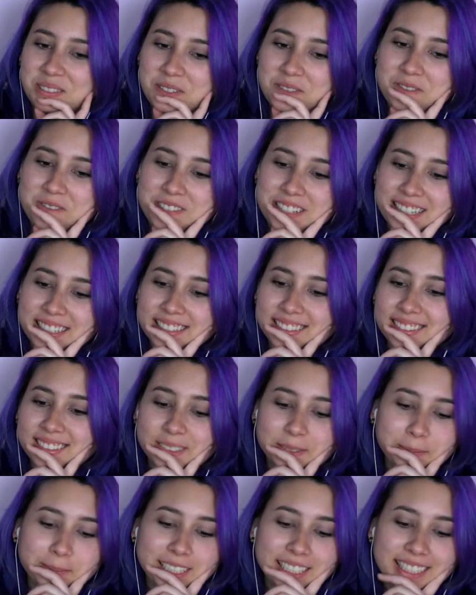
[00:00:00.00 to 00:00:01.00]
we
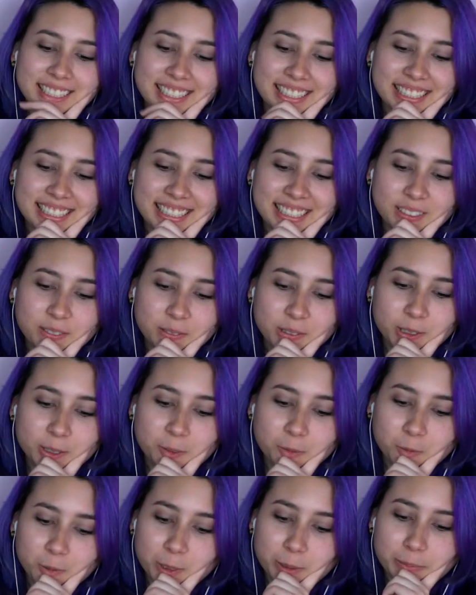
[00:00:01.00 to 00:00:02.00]
finally meet the
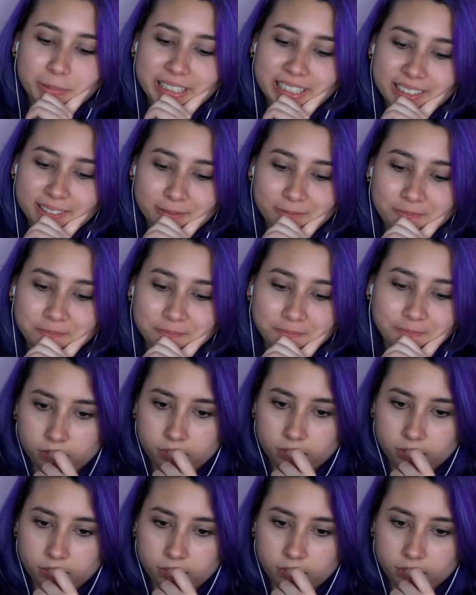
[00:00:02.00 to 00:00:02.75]
evil woman.